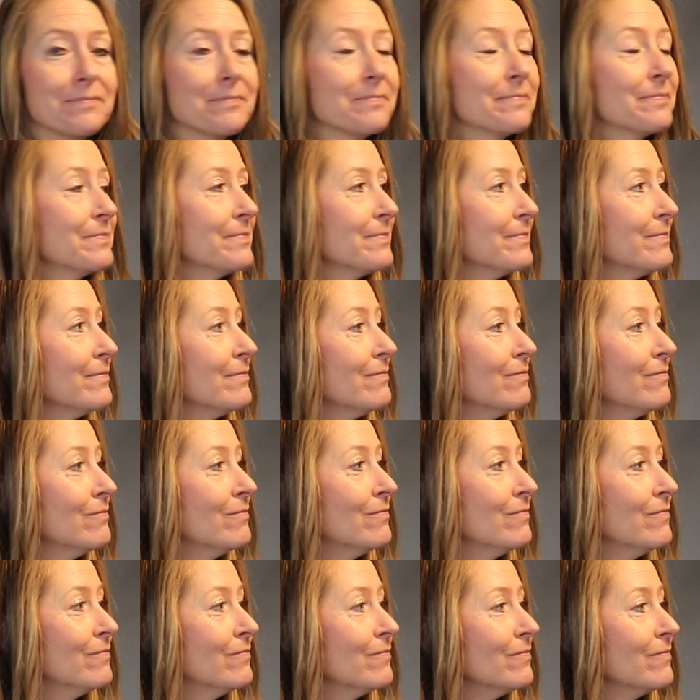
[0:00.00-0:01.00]

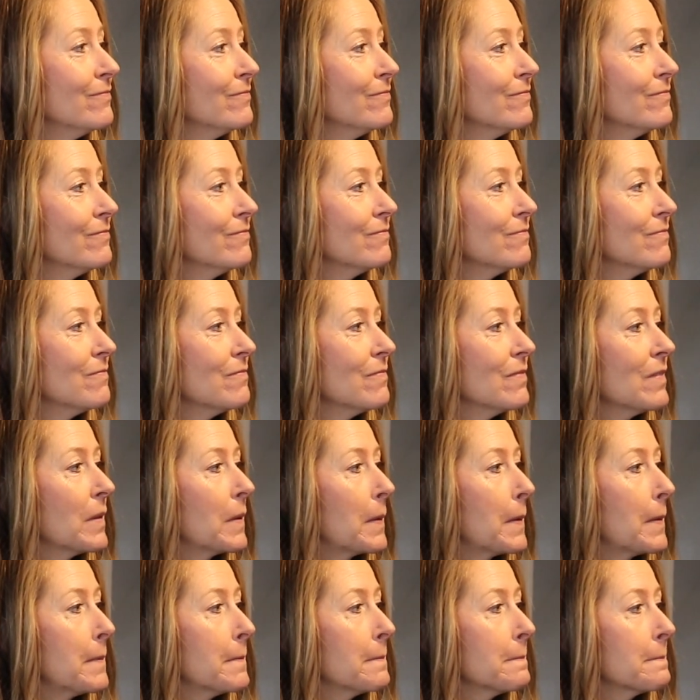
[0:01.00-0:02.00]

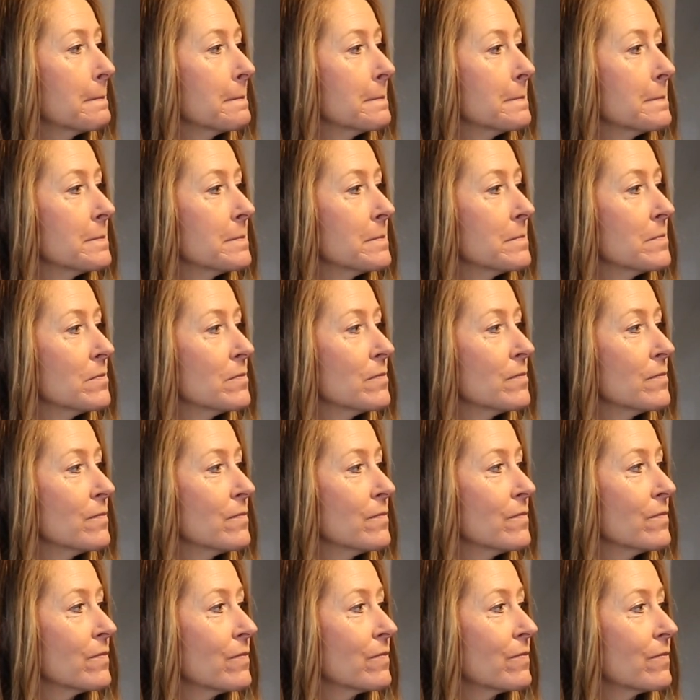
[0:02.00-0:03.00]

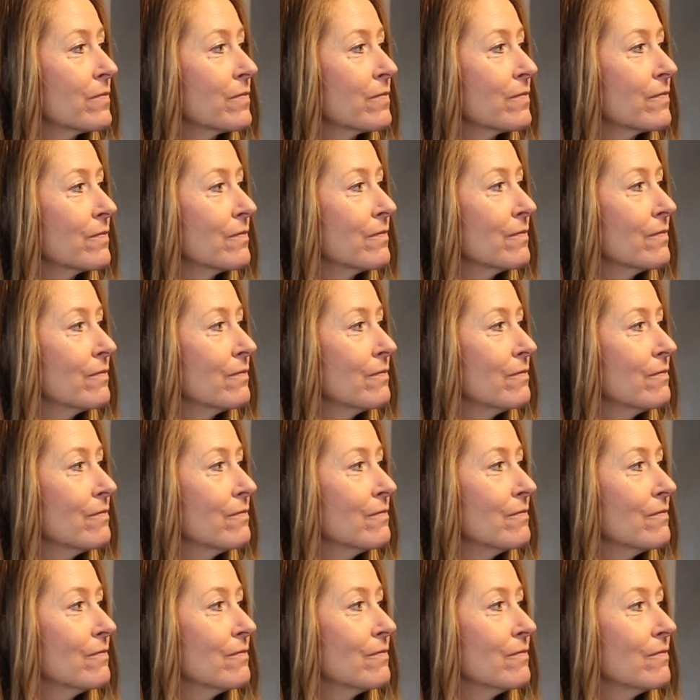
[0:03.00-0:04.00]

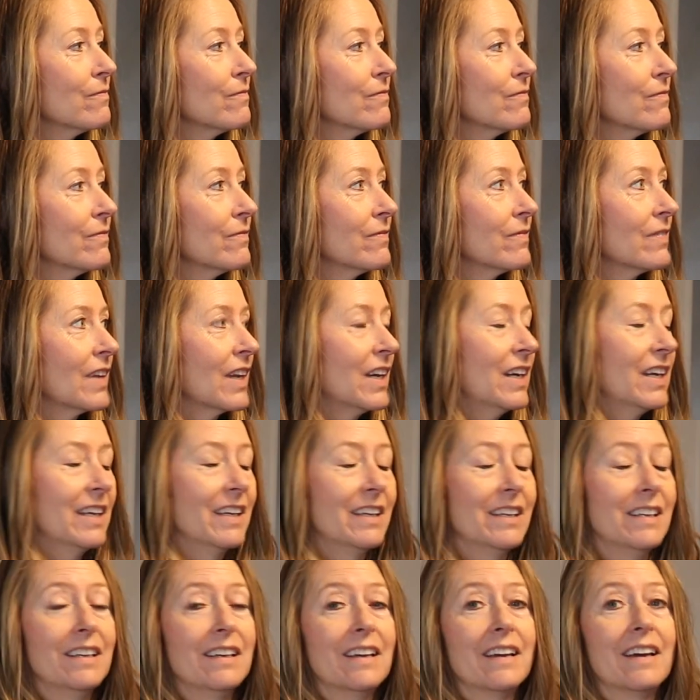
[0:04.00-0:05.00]

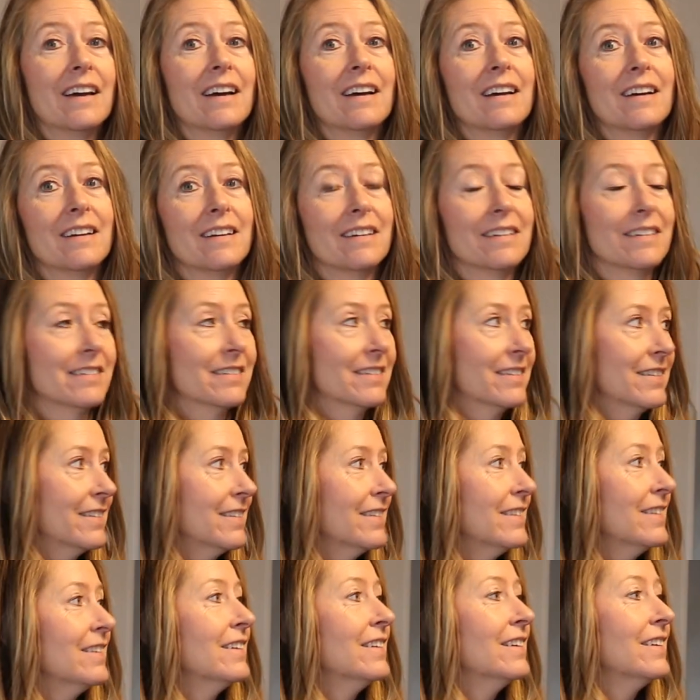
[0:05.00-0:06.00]

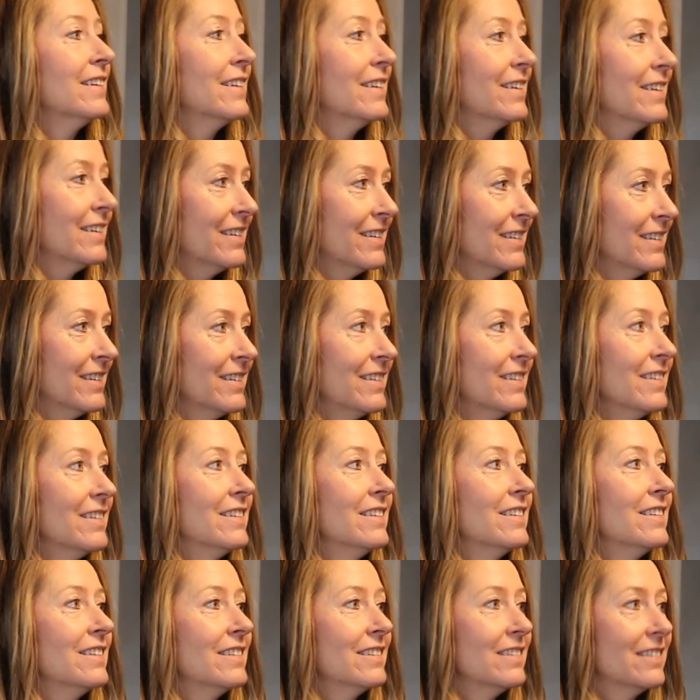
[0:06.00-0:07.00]

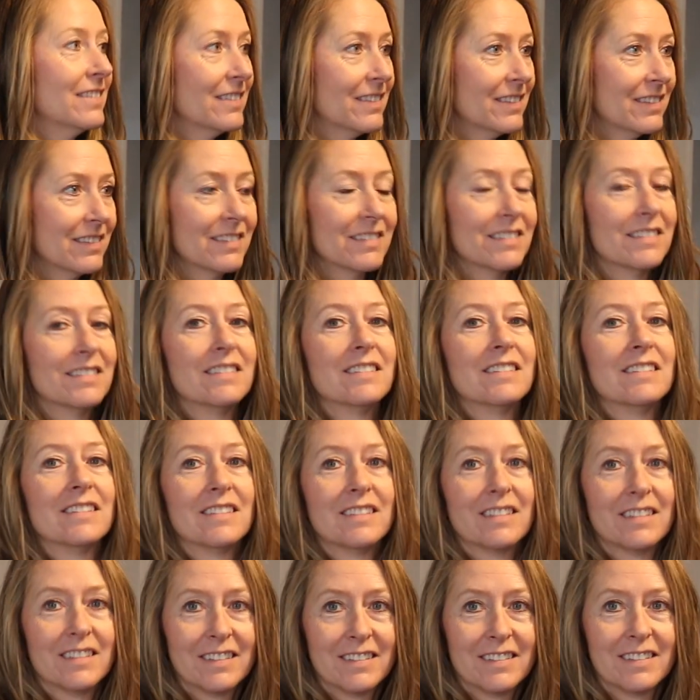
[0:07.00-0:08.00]
The person shown says nothing.